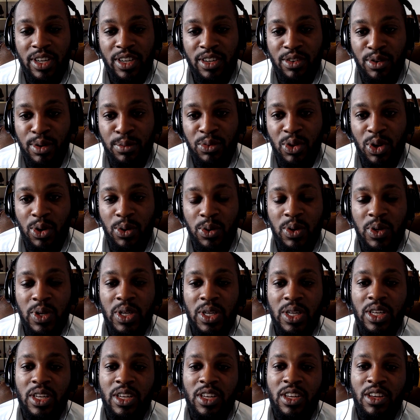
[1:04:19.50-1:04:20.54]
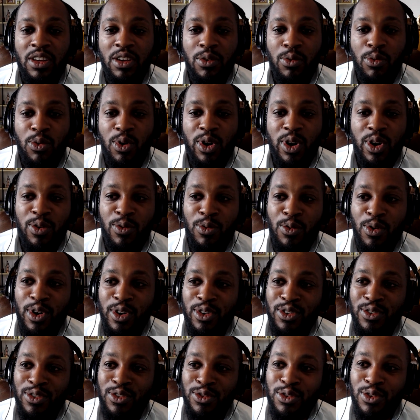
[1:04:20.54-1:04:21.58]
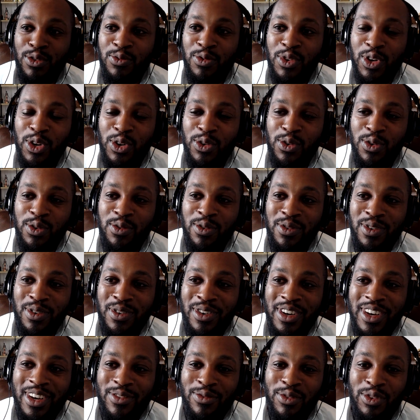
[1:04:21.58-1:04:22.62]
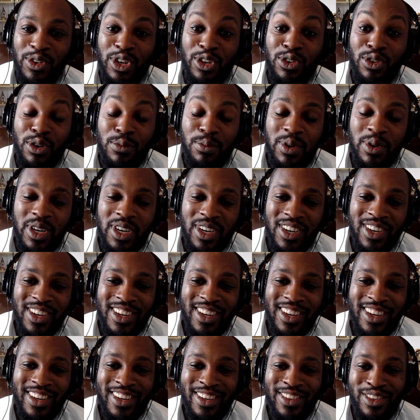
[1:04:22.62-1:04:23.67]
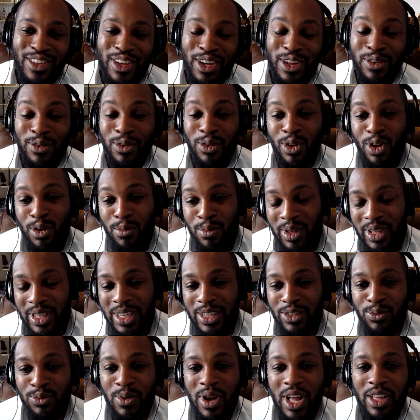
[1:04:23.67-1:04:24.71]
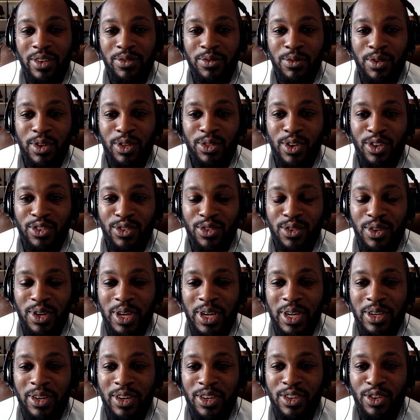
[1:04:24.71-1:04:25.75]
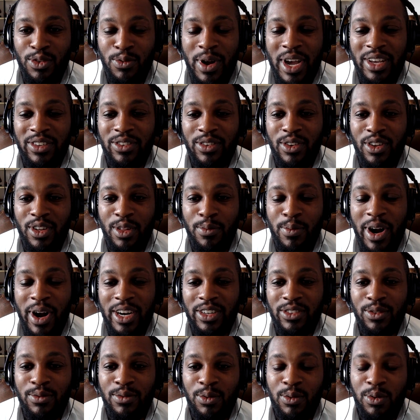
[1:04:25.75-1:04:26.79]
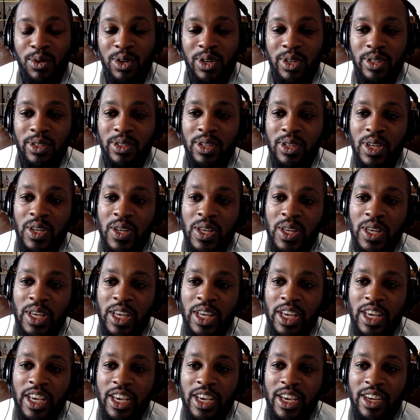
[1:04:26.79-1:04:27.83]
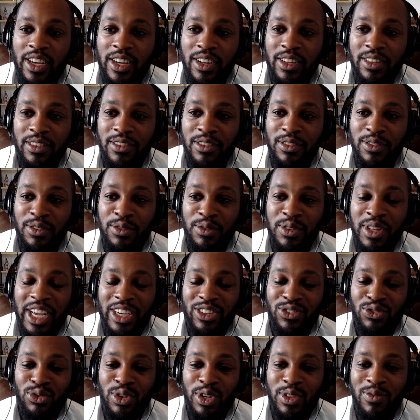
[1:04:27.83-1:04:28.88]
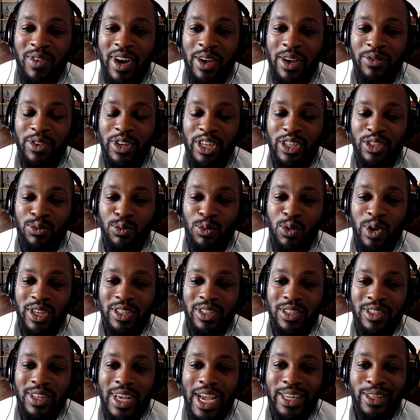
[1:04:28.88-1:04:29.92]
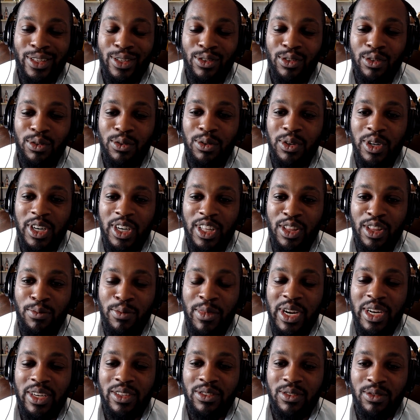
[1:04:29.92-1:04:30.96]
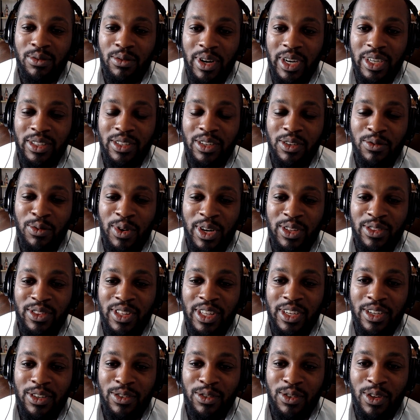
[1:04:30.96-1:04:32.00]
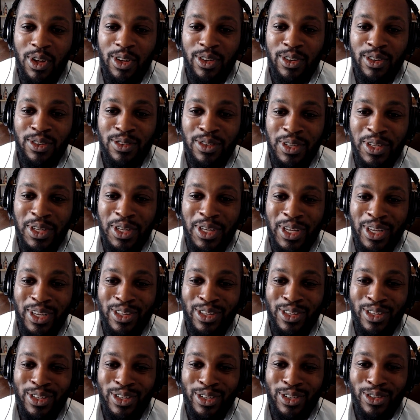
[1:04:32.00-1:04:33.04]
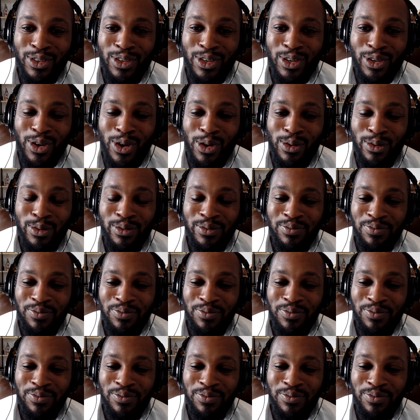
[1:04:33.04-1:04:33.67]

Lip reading: and crypto. What is your view for Europe and globally as well, if you want to touch on US and other parts of the world, next 3 to 5 years? Where is exciting you at the minute, right? And where you think it's all going to go?